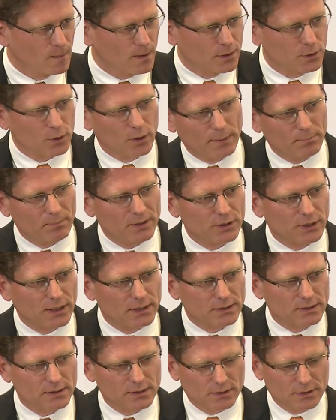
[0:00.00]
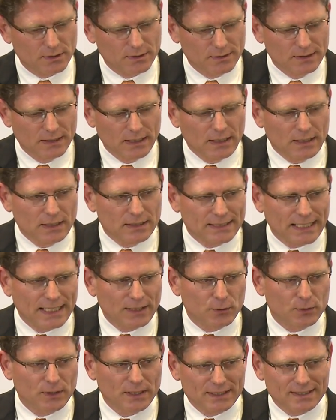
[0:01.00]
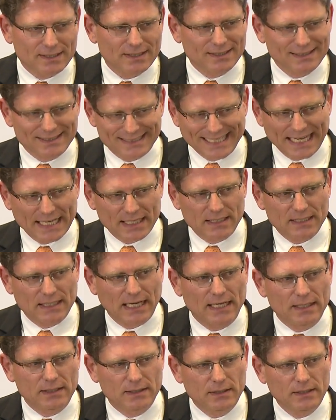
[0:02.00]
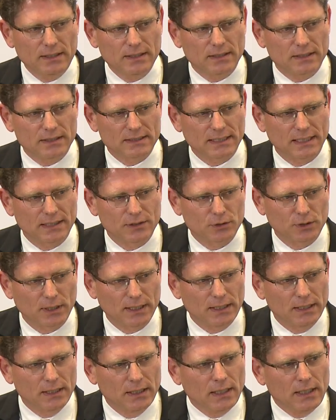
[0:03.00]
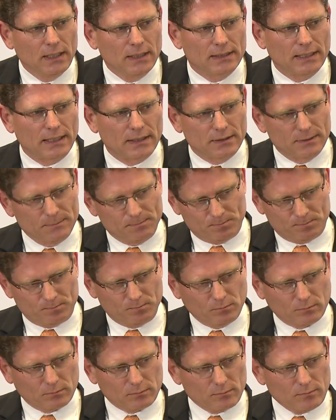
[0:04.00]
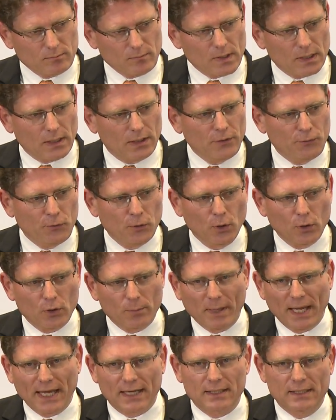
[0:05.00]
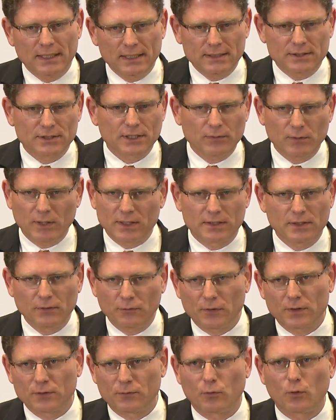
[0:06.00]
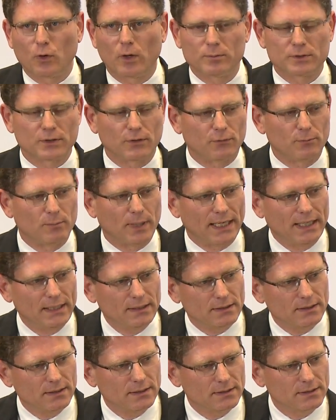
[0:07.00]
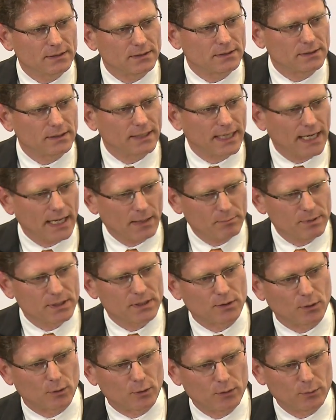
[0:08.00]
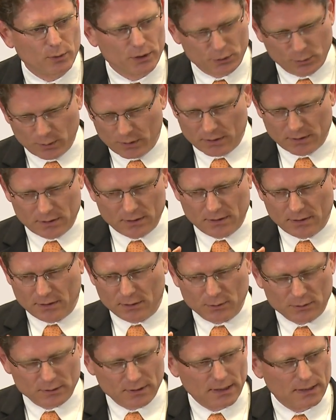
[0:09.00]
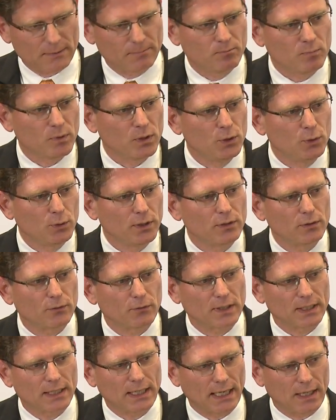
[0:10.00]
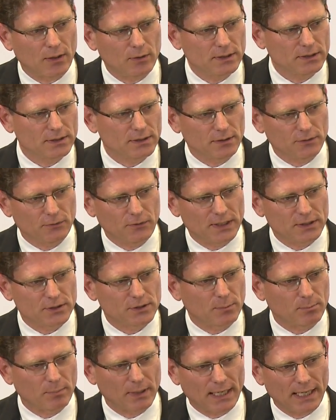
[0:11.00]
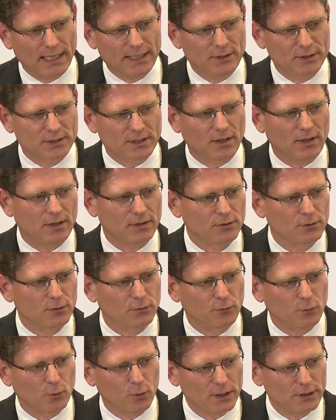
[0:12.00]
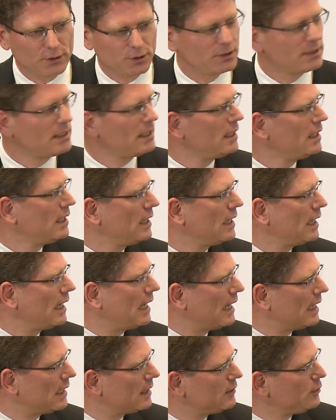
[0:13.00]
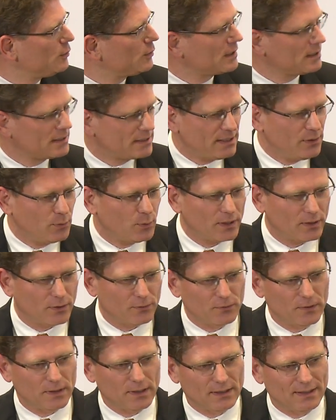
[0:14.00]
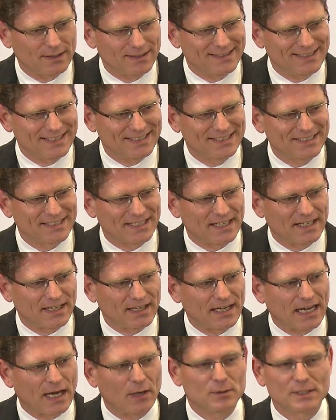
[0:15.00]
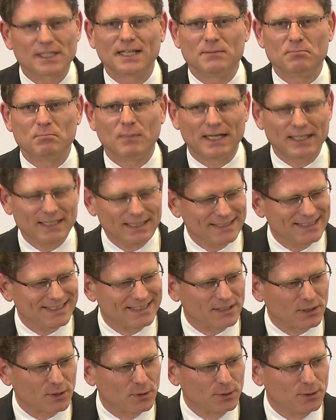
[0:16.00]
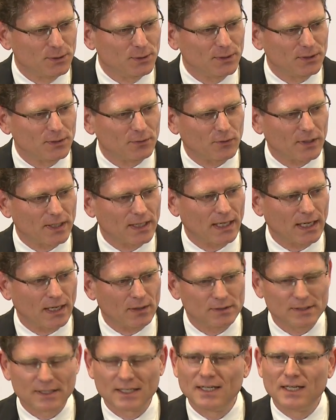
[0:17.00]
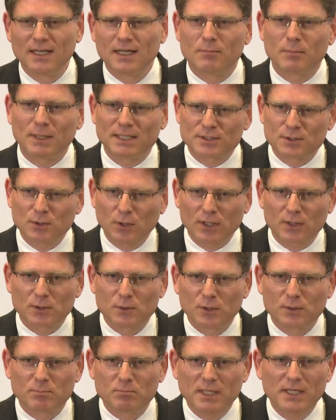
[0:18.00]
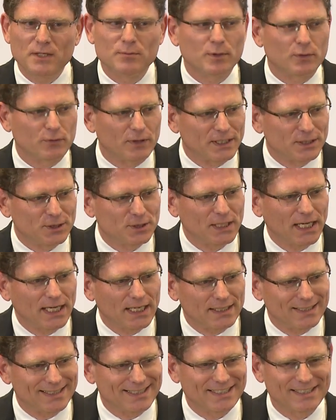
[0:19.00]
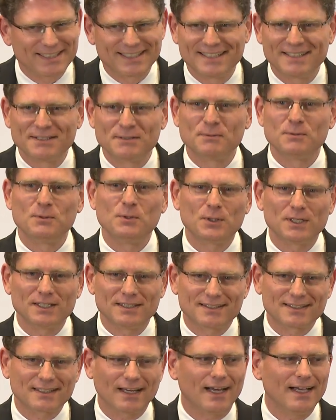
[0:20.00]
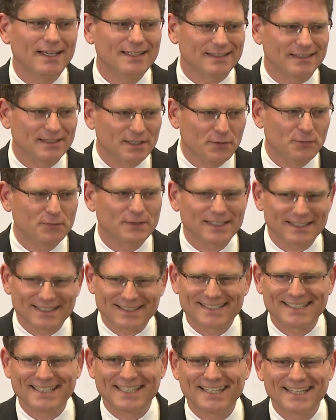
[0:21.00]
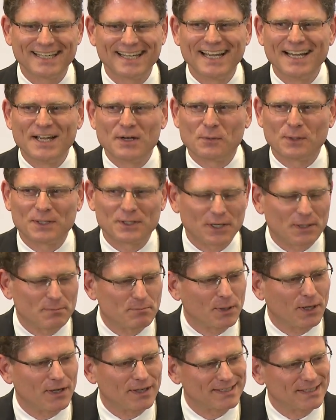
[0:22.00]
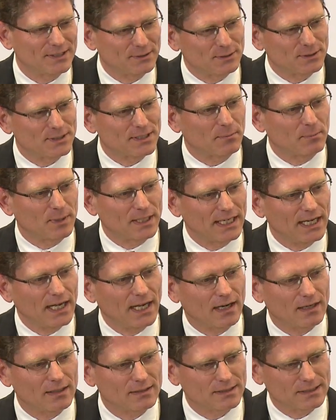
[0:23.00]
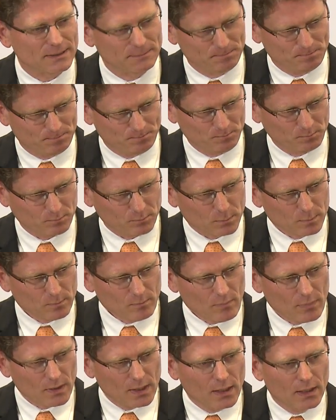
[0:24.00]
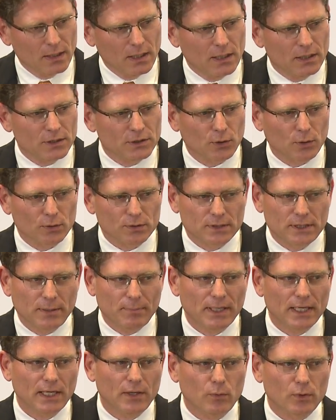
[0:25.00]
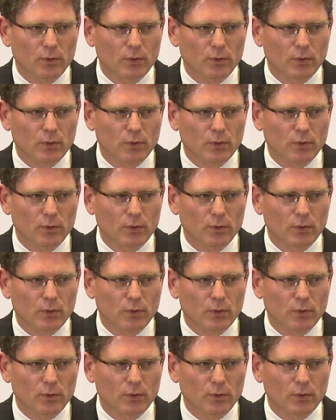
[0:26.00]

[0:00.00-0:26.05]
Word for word: So let me just say to this second idea essentially that if you look back in history, we had different forms of money. There's the uh, stone, which was, you know, the unit of account. It's in fixed supply. It's hard to forge. And you can see one of uh, these uh, outside monies. It's a good unit of account, but it's not a good medium of exchange. You can try it and lift it and see whether you can pass it on to somebody else. So typically